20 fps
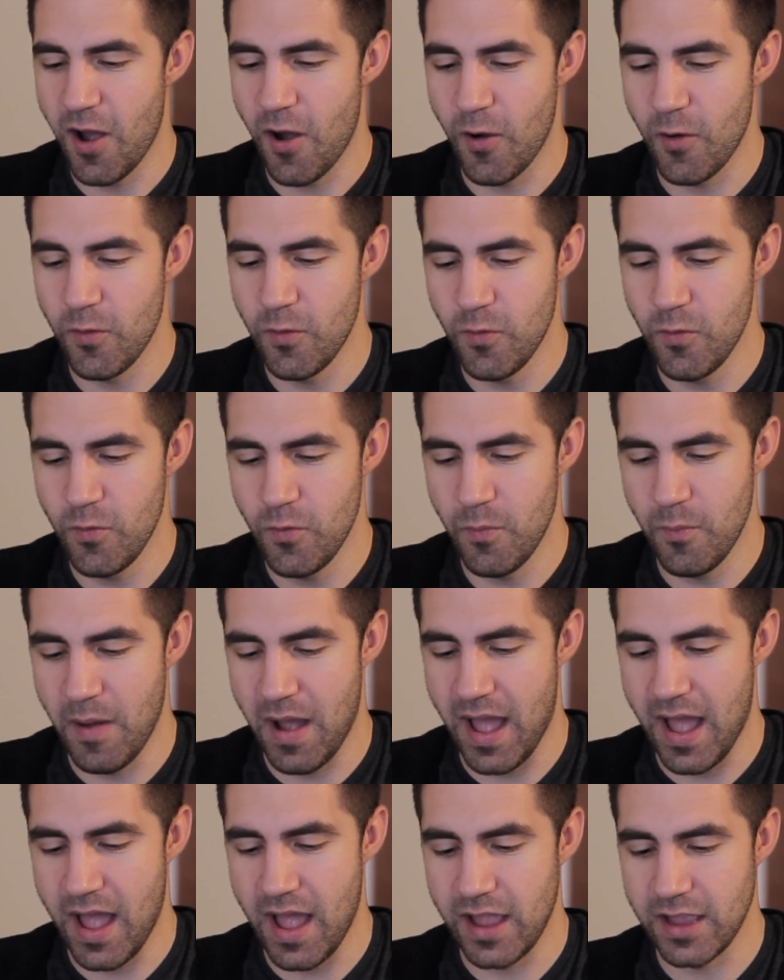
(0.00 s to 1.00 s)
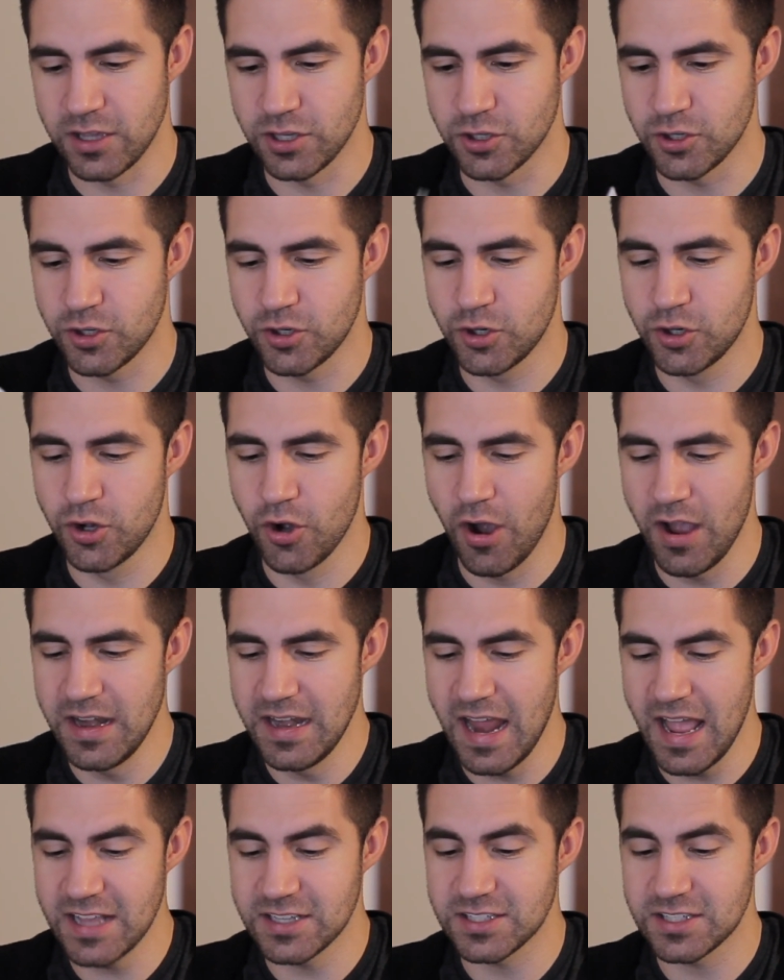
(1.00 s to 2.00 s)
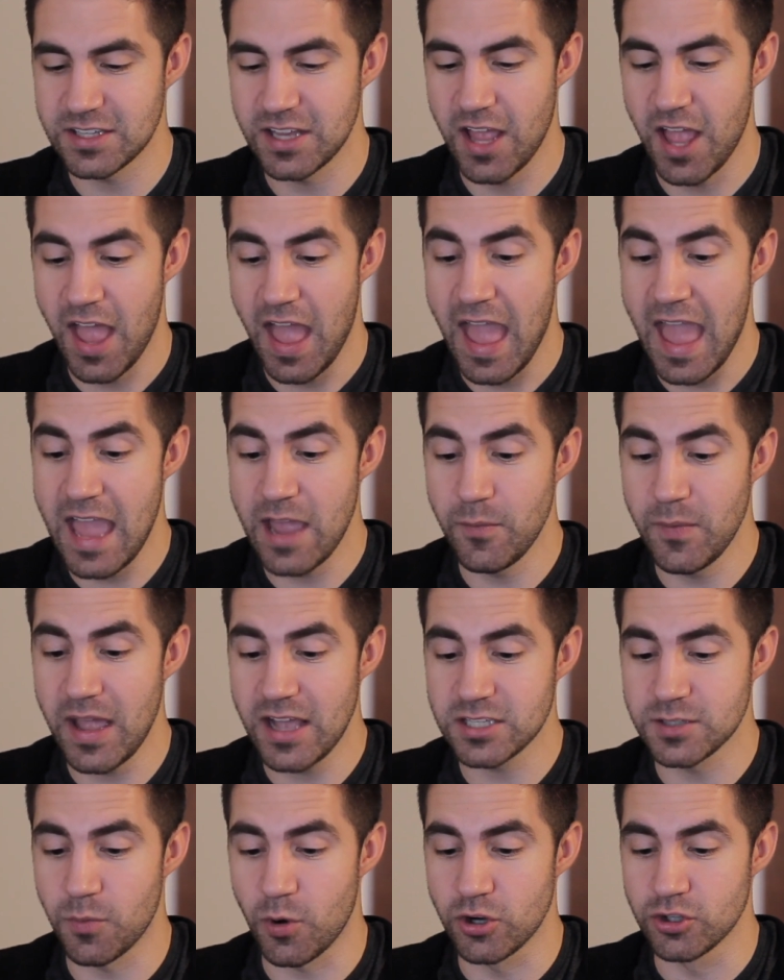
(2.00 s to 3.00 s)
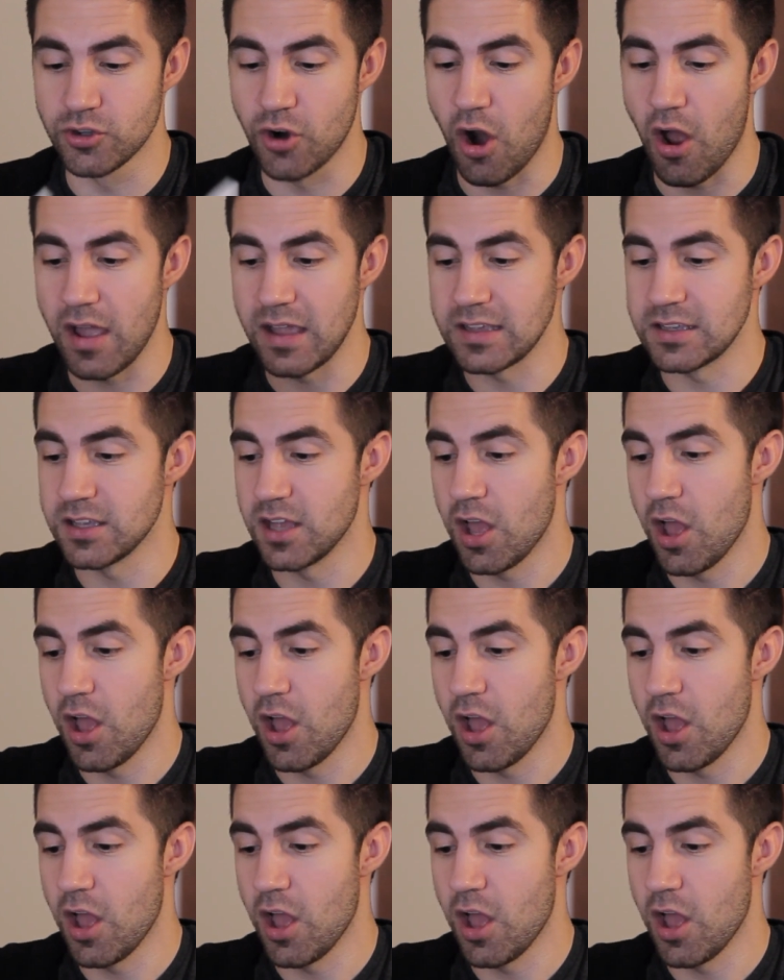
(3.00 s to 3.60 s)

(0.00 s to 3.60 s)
Oh my goodness. And we got some more drawing.